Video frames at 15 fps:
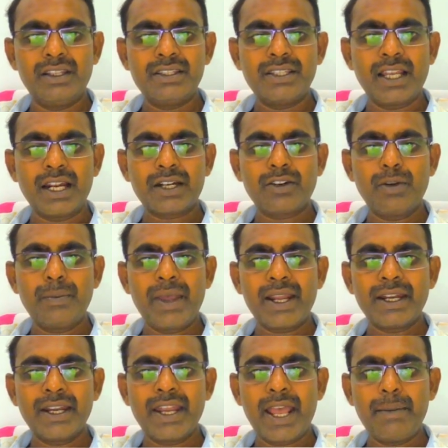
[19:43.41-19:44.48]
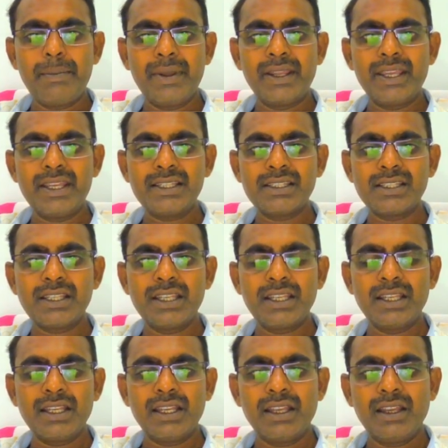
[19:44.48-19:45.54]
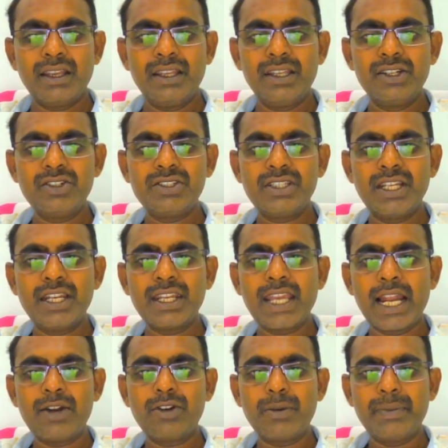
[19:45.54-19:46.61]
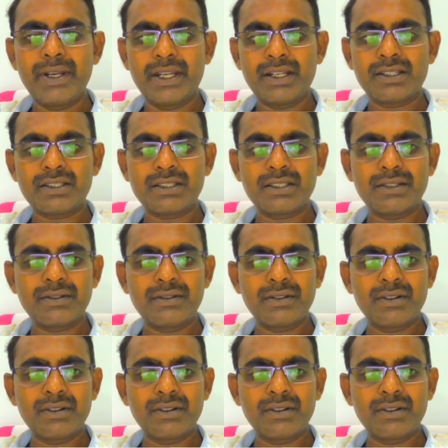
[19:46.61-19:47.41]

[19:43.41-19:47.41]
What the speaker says: This electromagnetic damping is used in galvanometers.